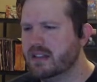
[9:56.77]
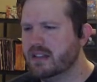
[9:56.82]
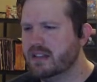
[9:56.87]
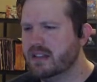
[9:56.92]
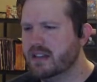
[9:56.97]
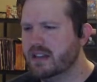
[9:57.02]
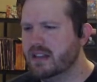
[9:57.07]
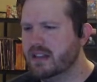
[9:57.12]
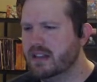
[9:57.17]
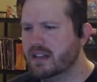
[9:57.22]

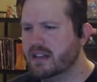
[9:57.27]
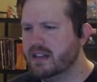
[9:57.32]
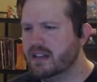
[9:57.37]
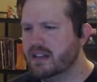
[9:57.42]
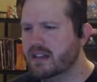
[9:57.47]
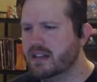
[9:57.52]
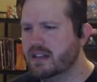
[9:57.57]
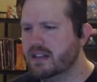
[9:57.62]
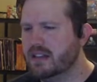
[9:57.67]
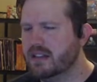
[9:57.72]

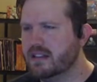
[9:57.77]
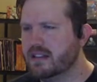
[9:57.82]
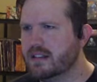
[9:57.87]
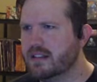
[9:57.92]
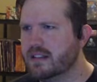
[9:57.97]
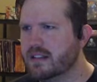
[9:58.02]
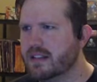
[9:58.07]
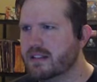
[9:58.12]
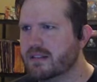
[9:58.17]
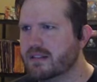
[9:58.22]

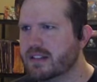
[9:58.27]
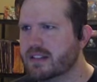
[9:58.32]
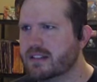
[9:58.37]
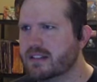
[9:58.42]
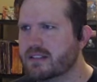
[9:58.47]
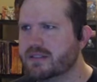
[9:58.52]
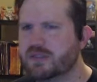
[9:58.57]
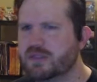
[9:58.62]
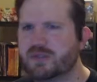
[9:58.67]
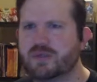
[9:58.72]
There we
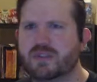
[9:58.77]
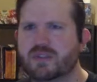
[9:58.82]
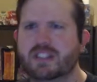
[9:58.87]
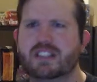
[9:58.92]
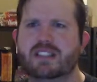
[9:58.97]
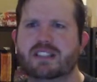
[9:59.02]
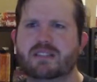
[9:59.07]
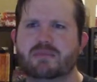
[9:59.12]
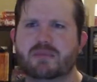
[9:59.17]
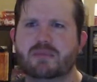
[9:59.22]
go.
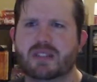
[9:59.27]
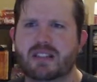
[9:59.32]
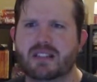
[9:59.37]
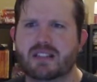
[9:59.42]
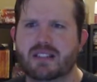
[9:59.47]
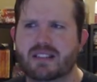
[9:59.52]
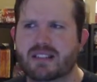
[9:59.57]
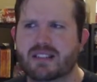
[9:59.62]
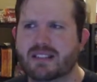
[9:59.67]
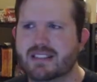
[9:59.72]
Stream
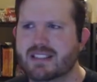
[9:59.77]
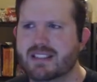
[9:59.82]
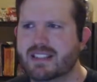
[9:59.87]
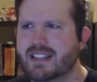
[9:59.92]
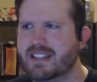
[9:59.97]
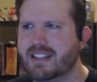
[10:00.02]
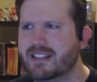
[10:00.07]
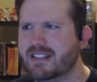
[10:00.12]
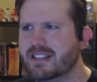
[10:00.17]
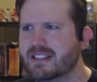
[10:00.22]

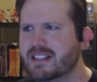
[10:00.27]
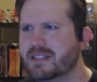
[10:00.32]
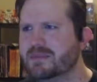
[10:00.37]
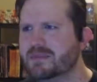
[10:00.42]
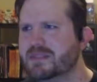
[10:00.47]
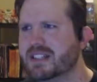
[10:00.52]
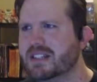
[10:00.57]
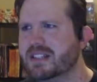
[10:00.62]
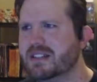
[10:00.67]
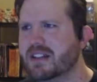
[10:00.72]
title
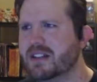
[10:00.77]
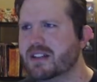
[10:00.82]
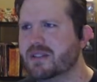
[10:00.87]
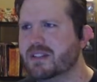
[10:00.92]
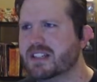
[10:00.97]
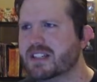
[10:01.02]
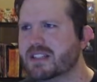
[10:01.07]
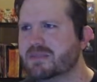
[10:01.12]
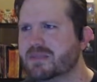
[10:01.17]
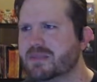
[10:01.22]
updated.
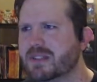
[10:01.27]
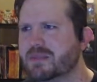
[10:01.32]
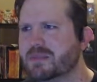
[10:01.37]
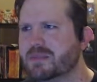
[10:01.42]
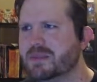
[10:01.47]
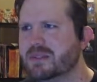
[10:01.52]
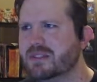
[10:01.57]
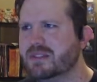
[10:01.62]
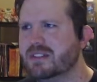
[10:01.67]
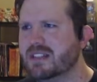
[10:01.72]
Otherwise
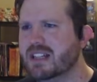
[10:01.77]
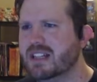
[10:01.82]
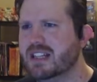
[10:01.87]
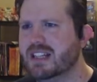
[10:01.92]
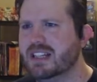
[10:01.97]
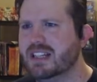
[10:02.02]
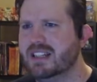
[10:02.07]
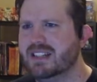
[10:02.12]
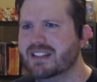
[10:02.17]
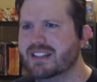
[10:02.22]
people
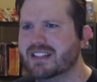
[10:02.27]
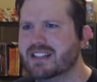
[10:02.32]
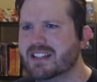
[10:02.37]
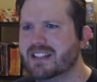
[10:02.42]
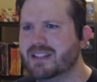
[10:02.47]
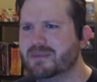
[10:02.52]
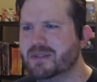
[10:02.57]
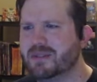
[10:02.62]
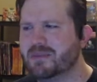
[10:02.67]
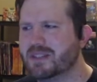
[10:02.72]
come in my